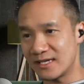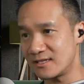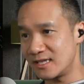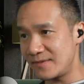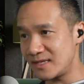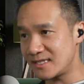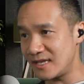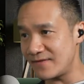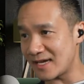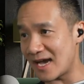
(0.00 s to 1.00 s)
So let me
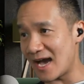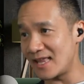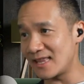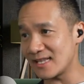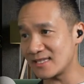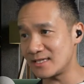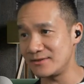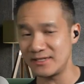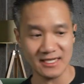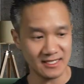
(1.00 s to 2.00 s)
see if I can highlight this
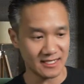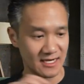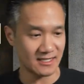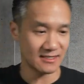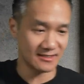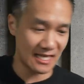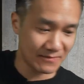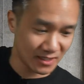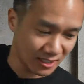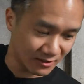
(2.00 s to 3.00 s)
unit in the carousel
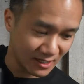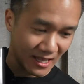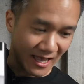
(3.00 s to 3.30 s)
down below.